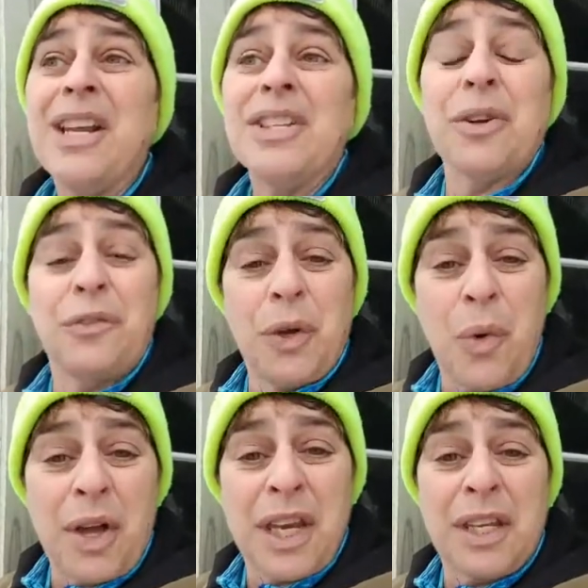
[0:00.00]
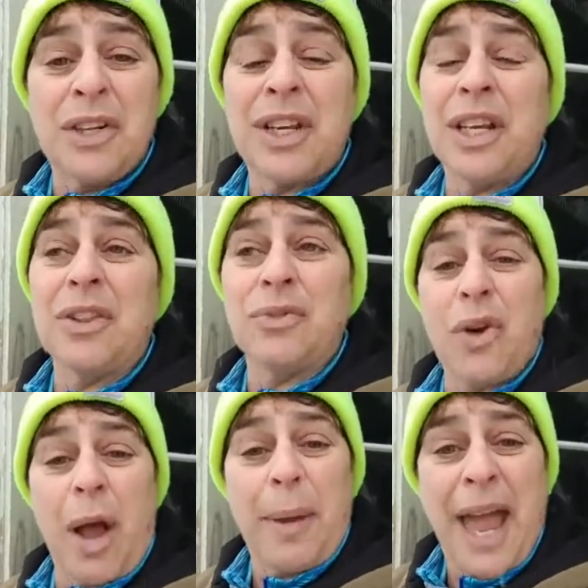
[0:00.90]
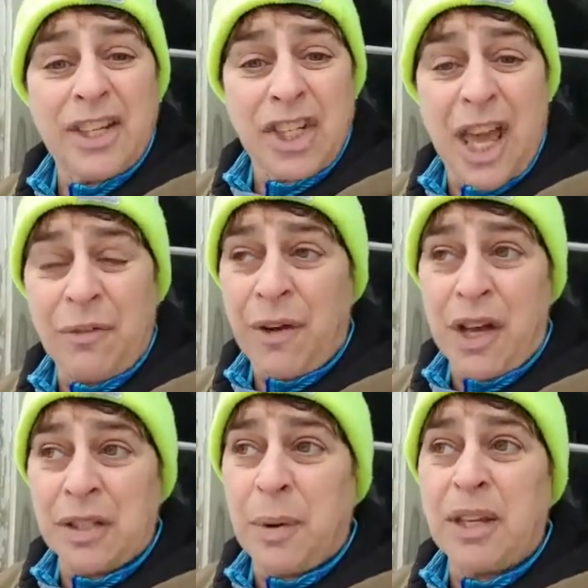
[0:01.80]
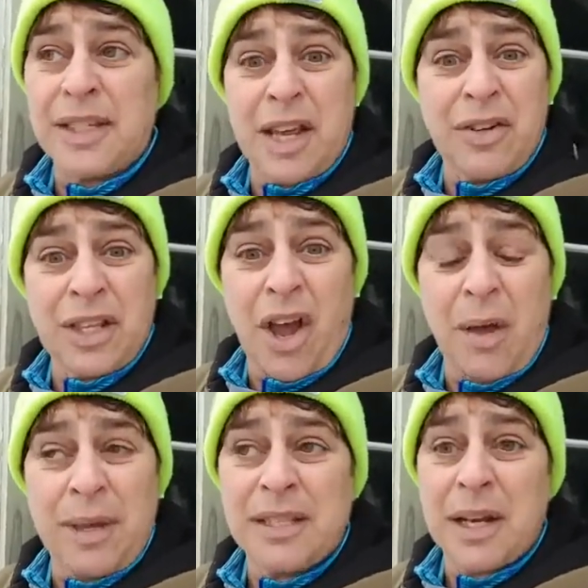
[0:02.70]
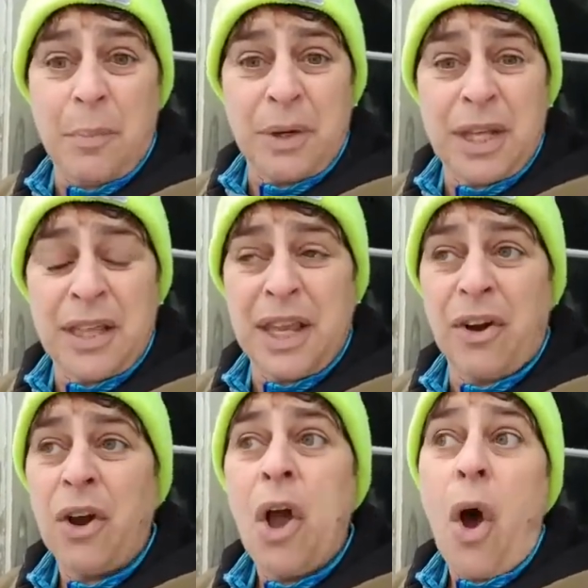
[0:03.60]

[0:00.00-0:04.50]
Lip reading: So if you want in, you can either drop hashtag FoxBoss down in the comments, and I'll put you in there,